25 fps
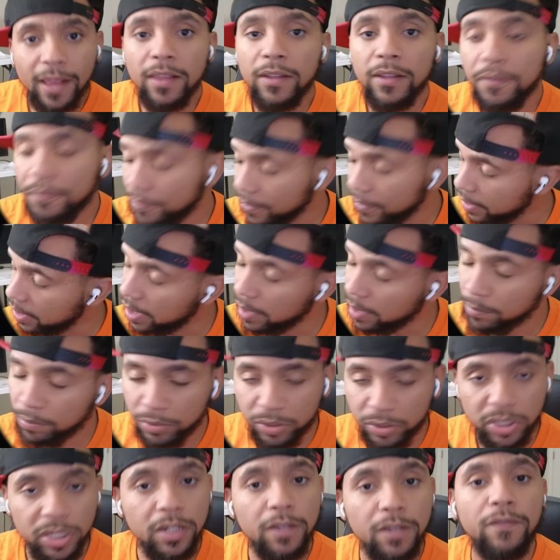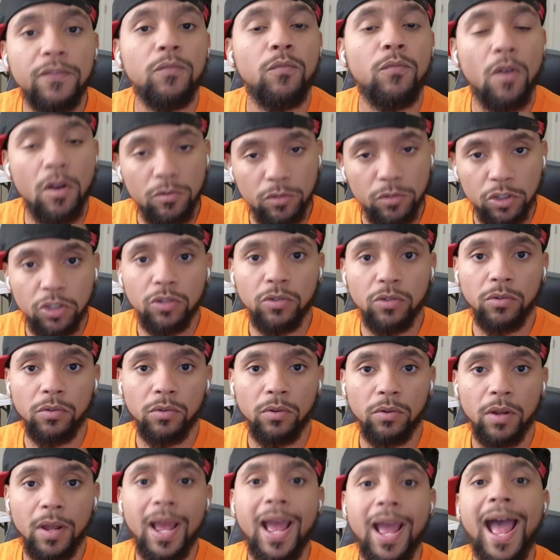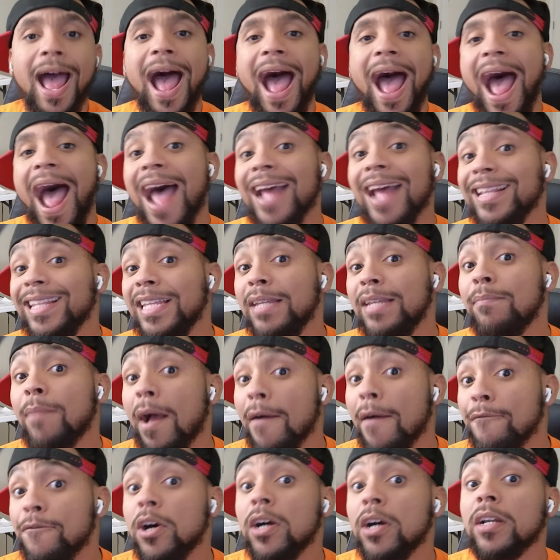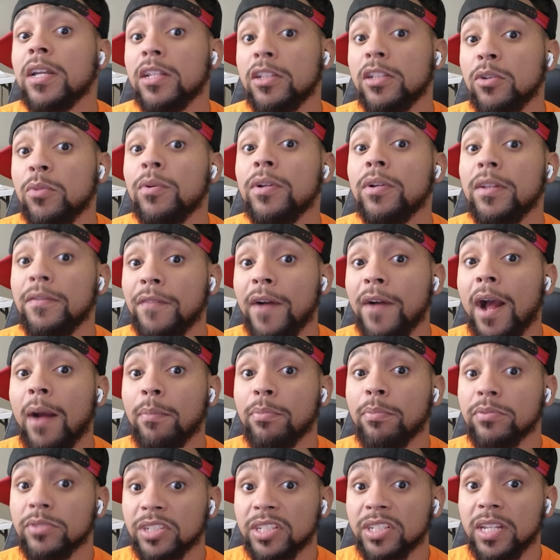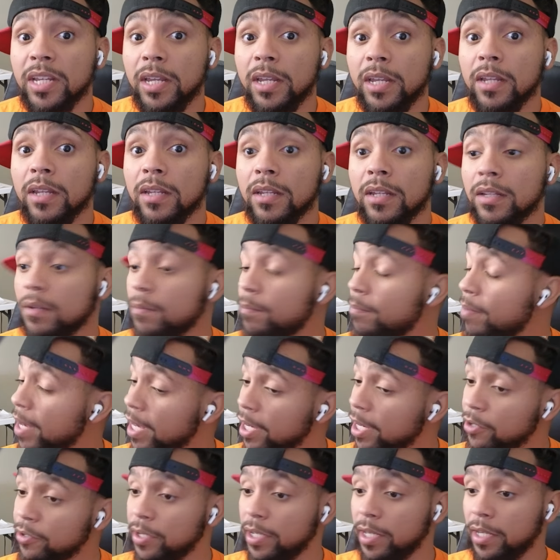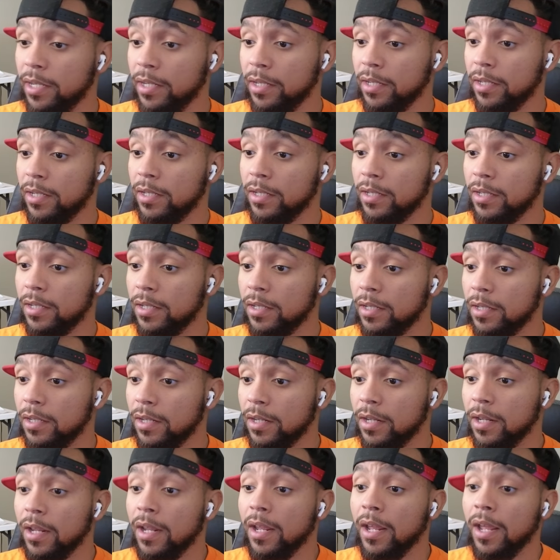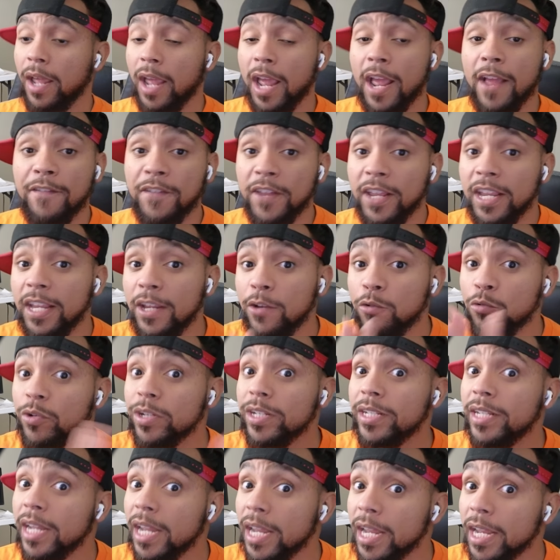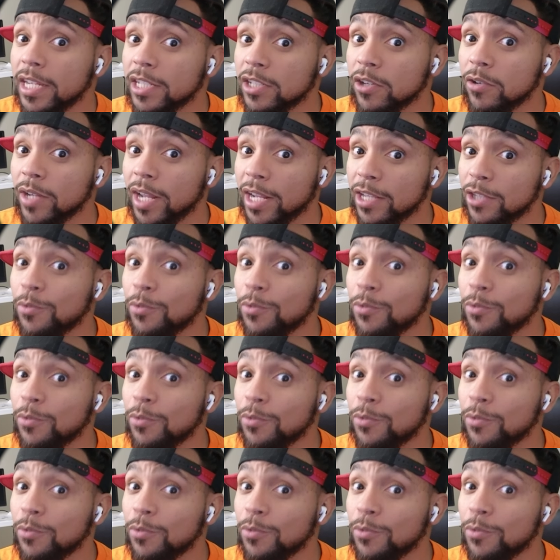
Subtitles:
little 15% if you want to. I need my fucking 25%. Period. If he reneges on that